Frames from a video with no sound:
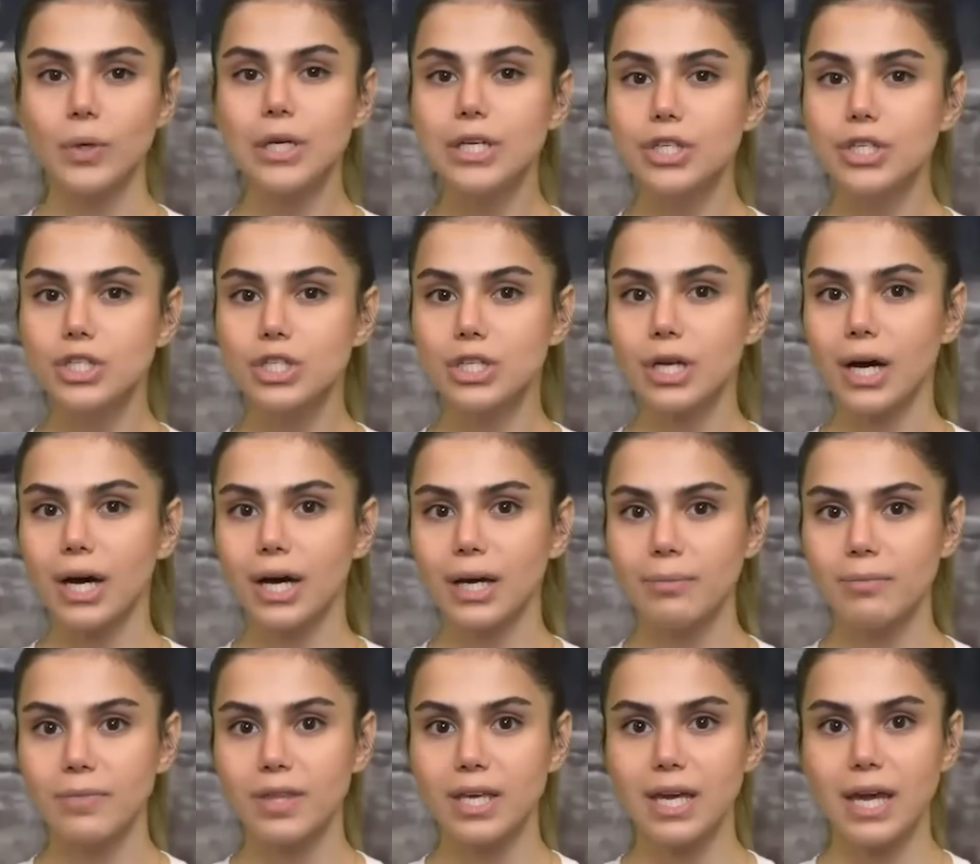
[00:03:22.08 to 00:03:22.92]
which
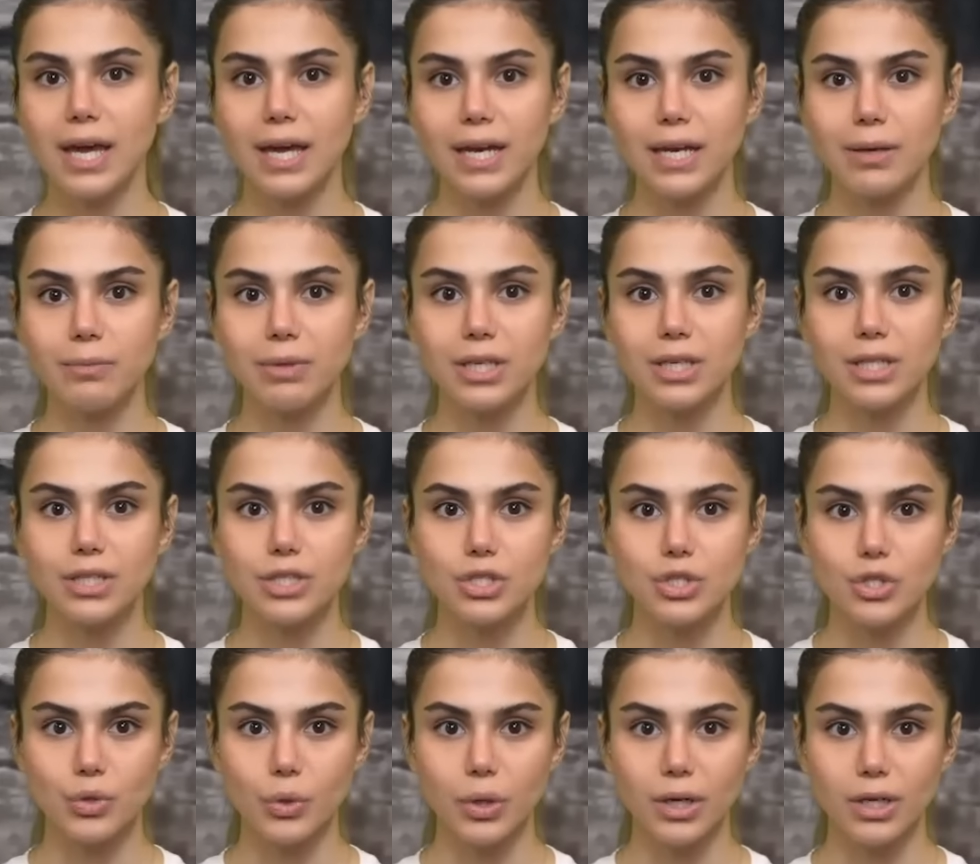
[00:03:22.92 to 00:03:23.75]
time the enemy
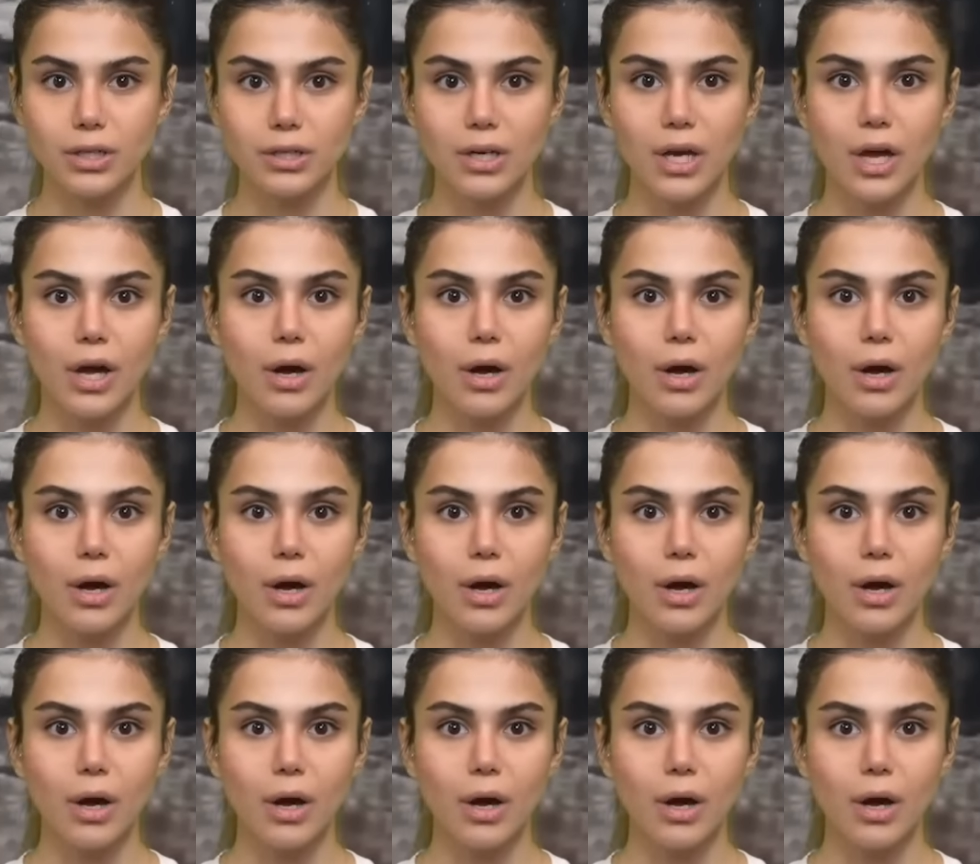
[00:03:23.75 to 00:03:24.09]
destroyed